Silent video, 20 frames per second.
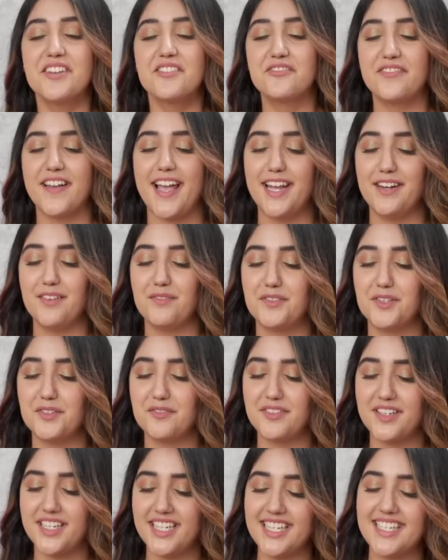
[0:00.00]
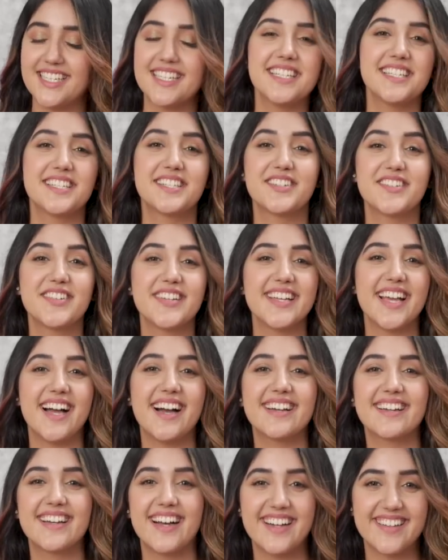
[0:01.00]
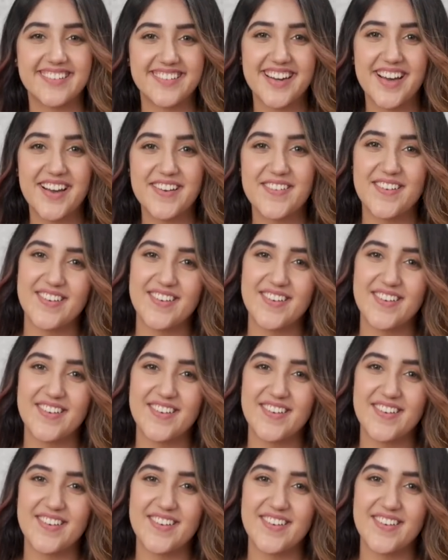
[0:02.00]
Fan of the week is Ria Kalra.